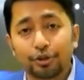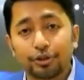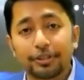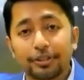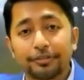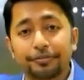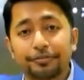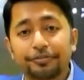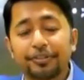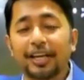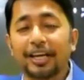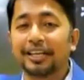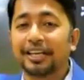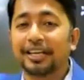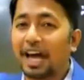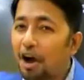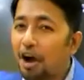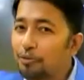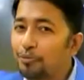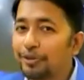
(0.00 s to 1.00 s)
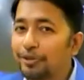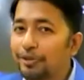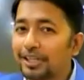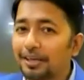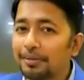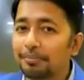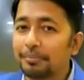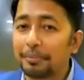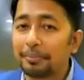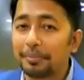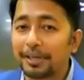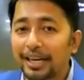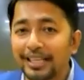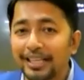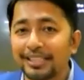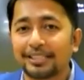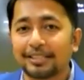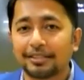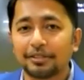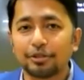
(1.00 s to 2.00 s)
geography and how we can
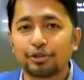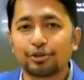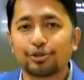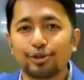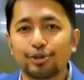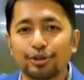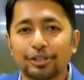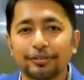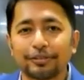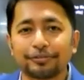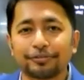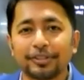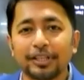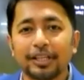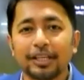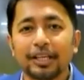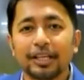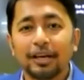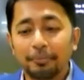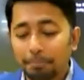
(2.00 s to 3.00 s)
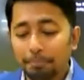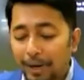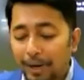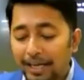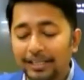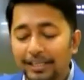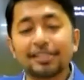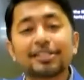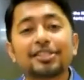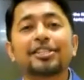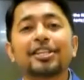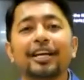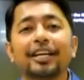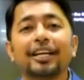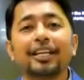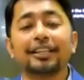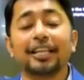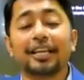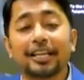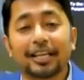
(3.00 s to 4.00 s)
memorize geography by
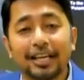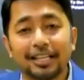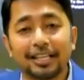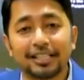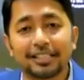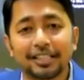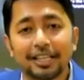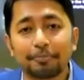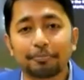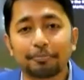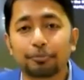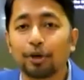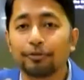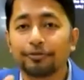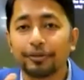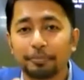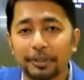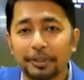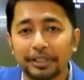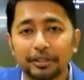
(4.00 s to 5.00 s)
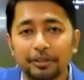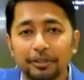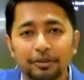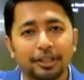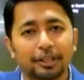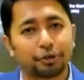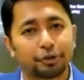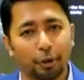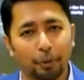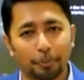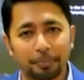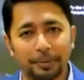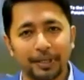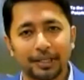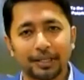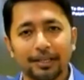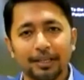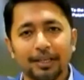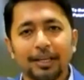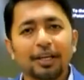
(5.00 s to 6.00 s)
understanding the concept of a particular topic.
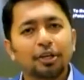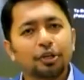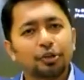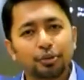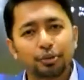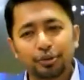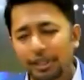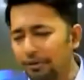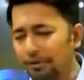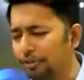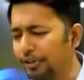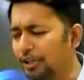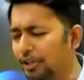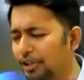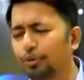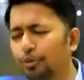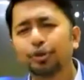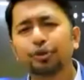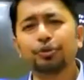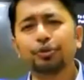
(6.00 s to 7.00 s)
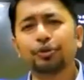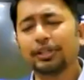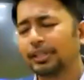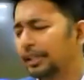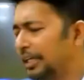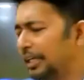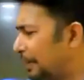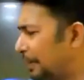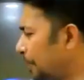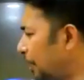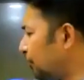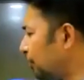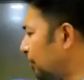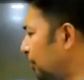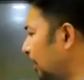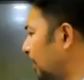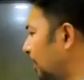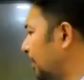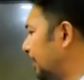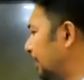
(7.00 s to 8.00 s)
Today we are going to learn about
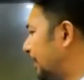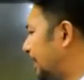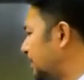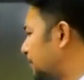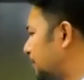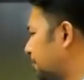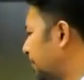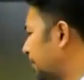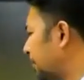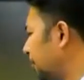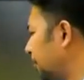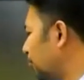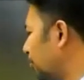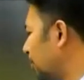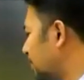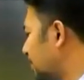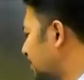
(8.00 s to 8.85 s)
this particular